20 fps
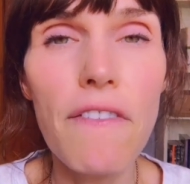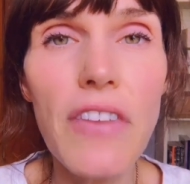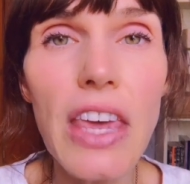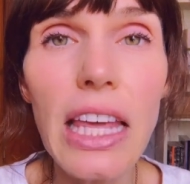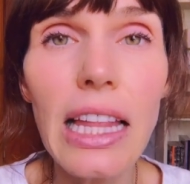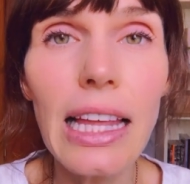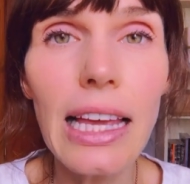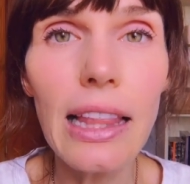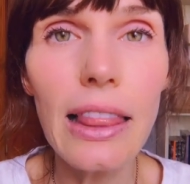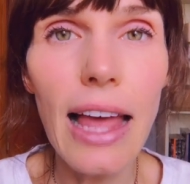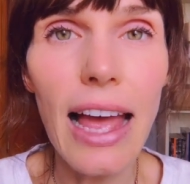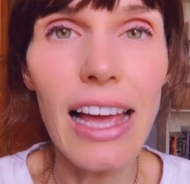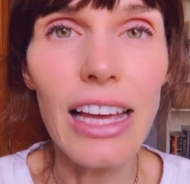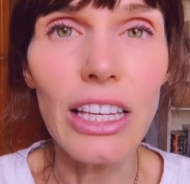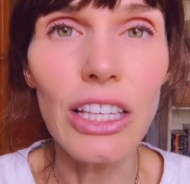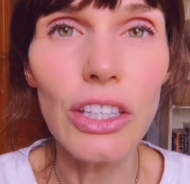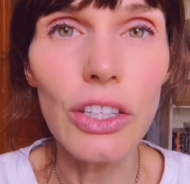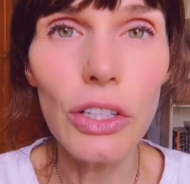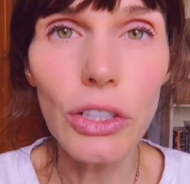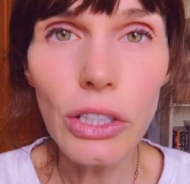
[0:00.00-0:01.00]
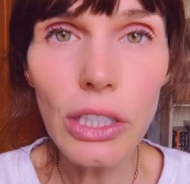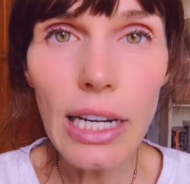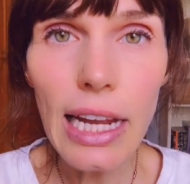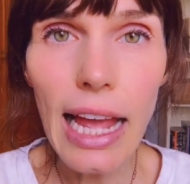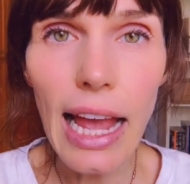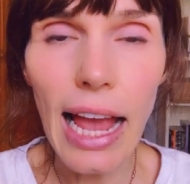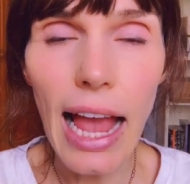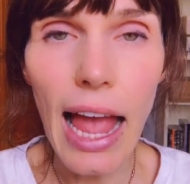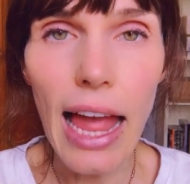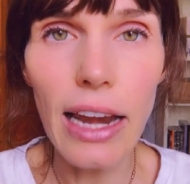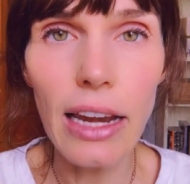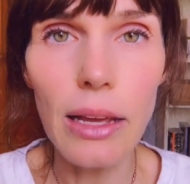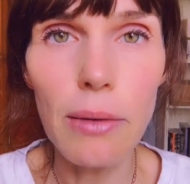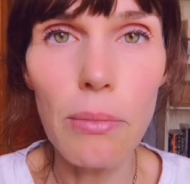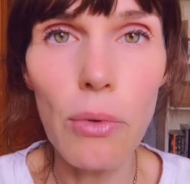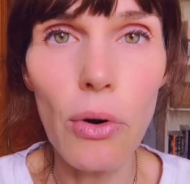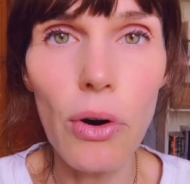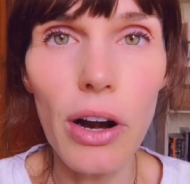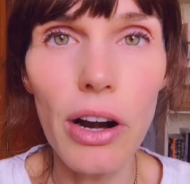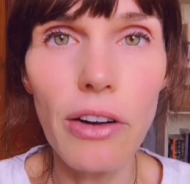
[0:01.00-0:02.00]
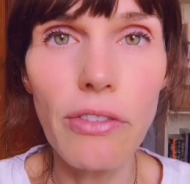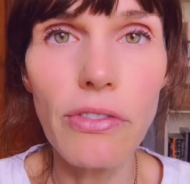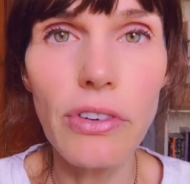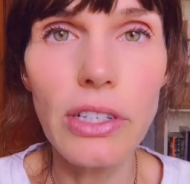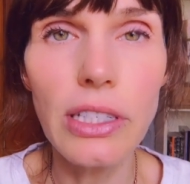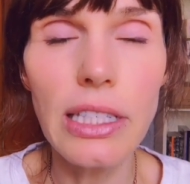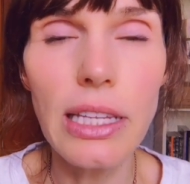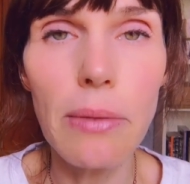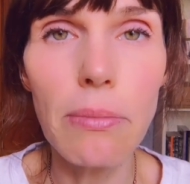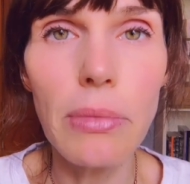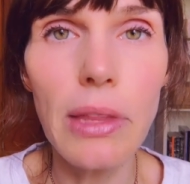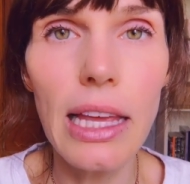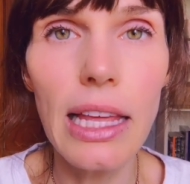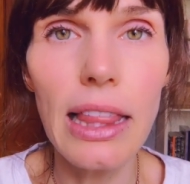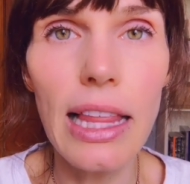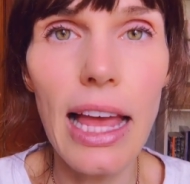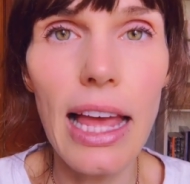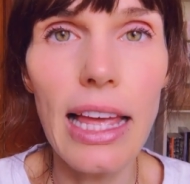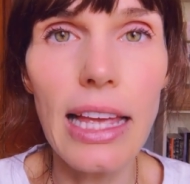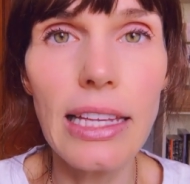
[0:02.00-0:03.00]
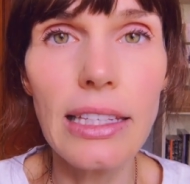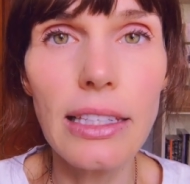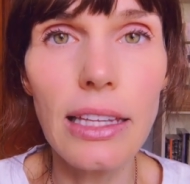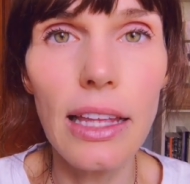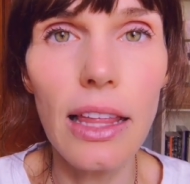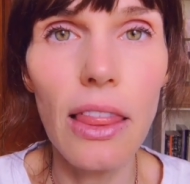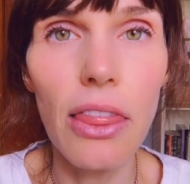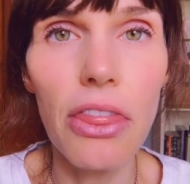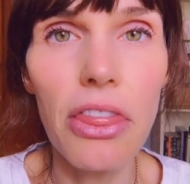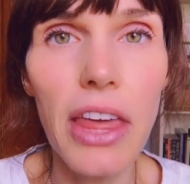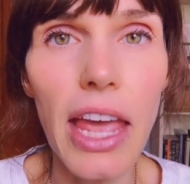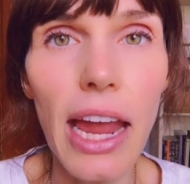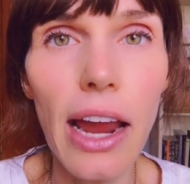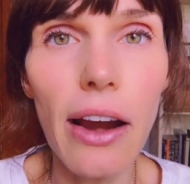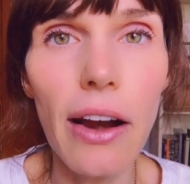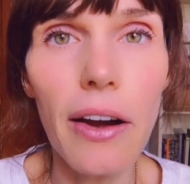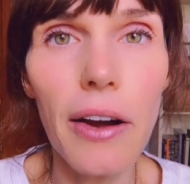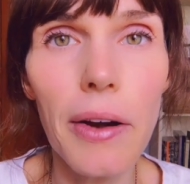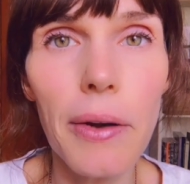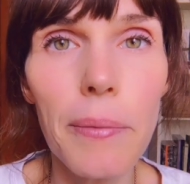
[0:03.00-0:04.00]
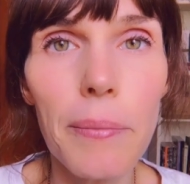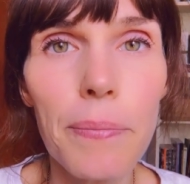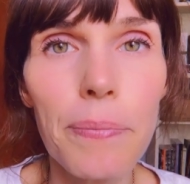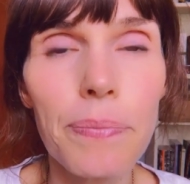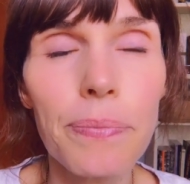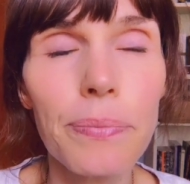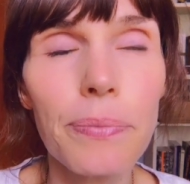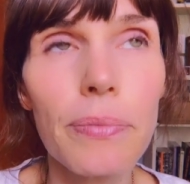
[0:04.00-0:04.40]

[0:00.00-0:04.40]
feeling that yearning anymore for something that isn't there.